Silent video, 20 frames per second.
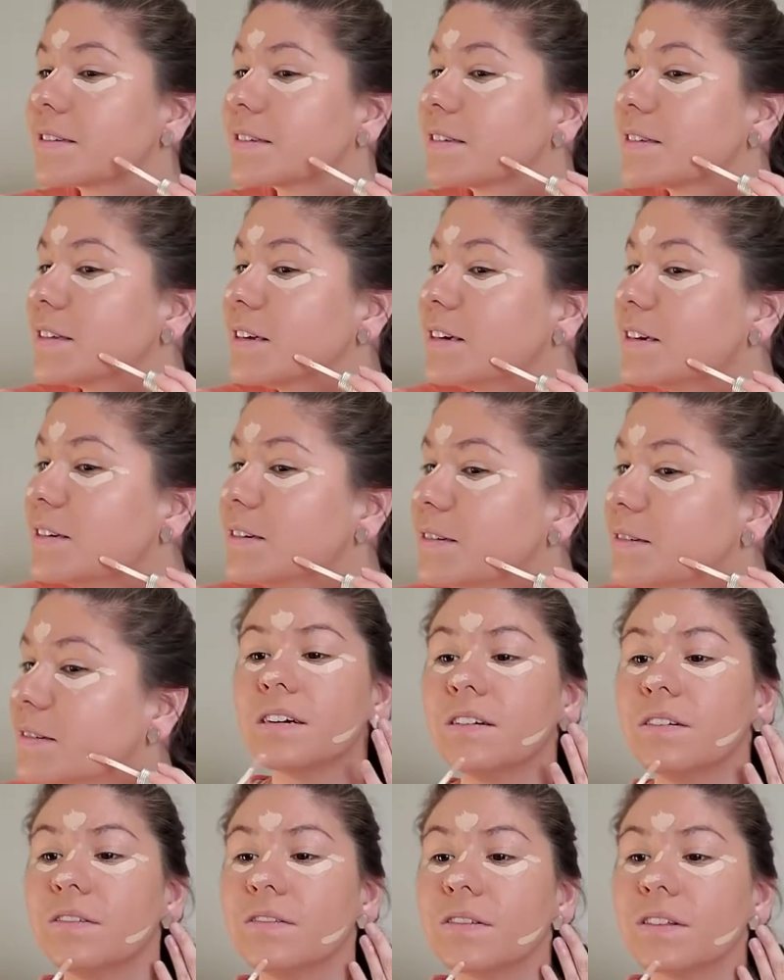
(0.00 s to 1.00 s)
so
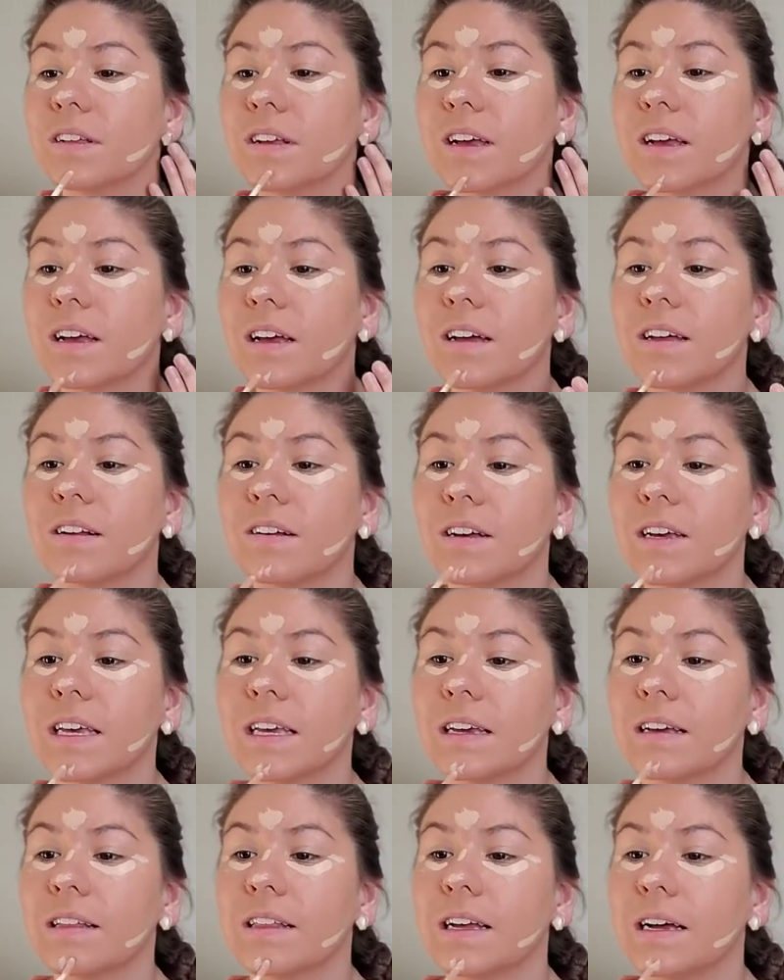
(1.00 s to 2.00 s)
hopefully it'll
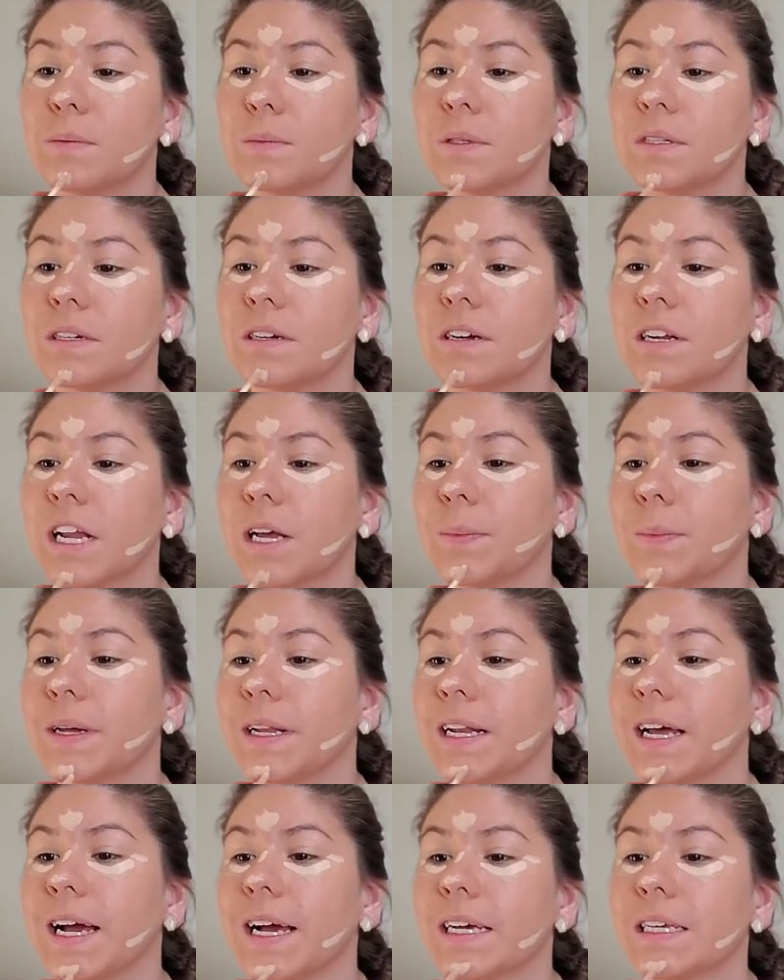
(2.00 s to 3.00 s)
heal up soon i've
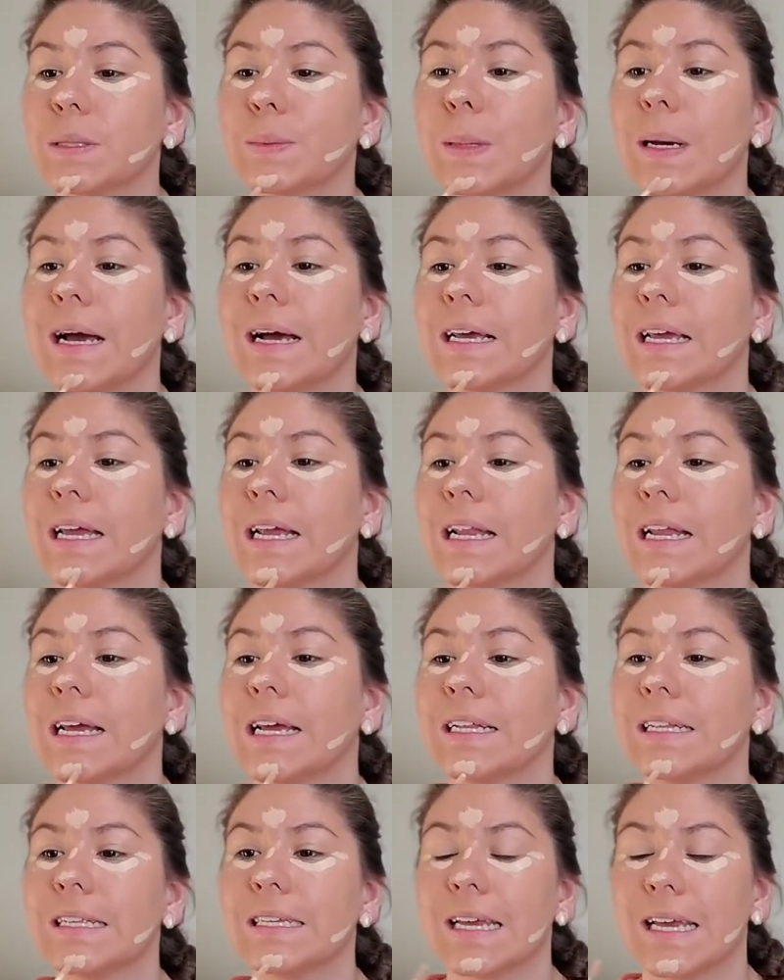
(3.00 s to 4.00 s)
been ice packing
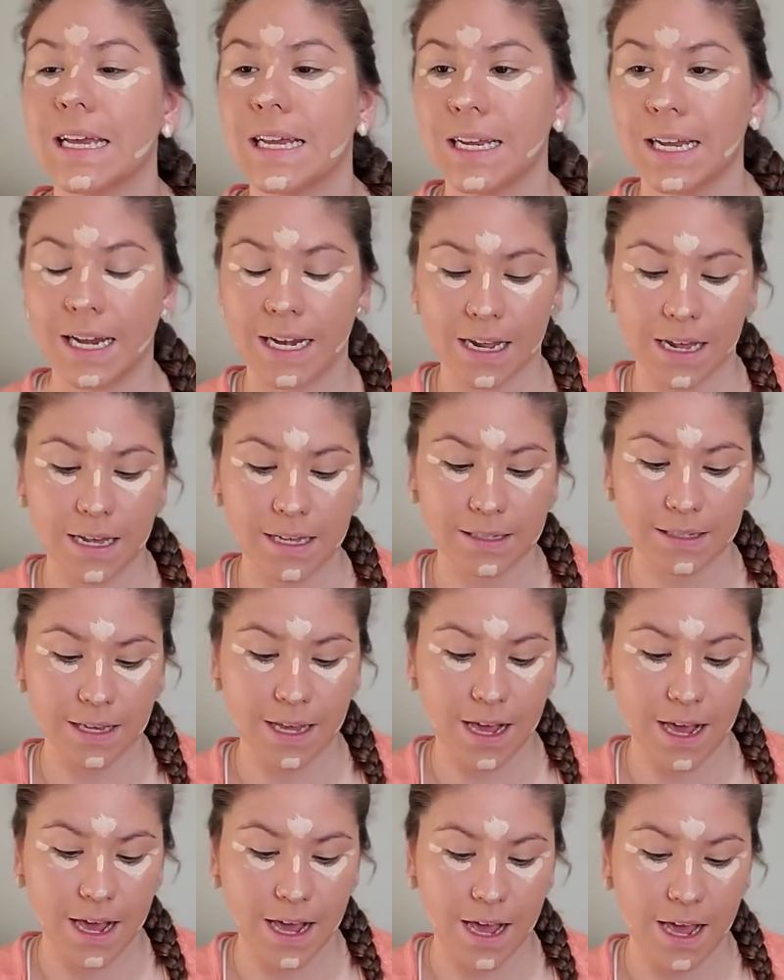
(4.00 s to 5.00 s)
it and taking it
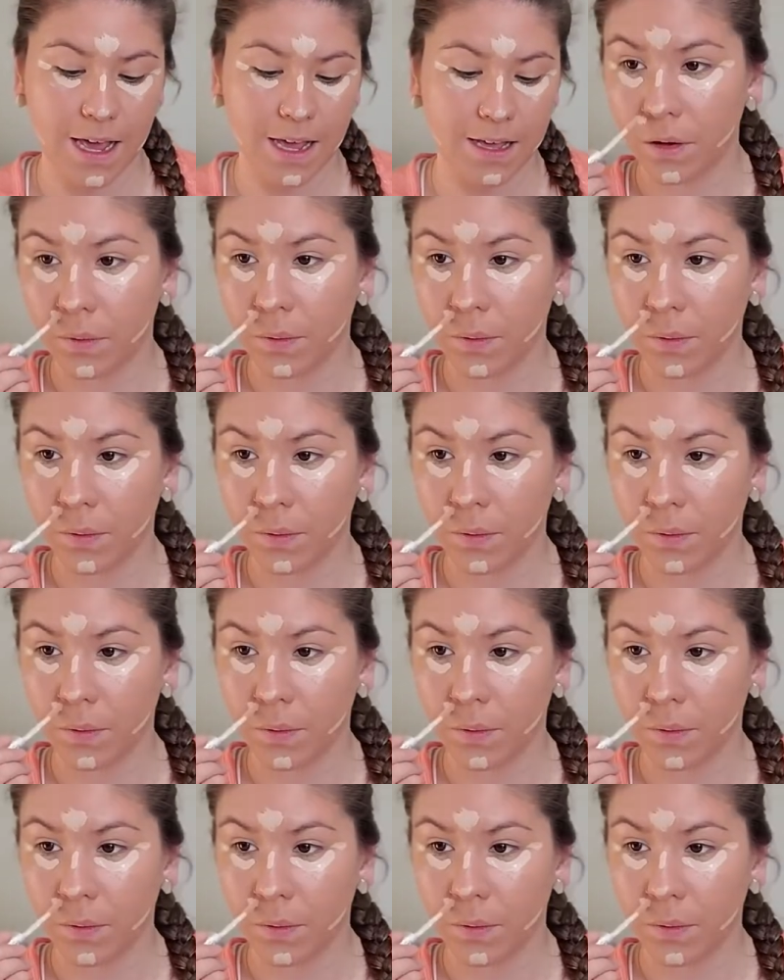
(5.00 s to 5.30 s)
easy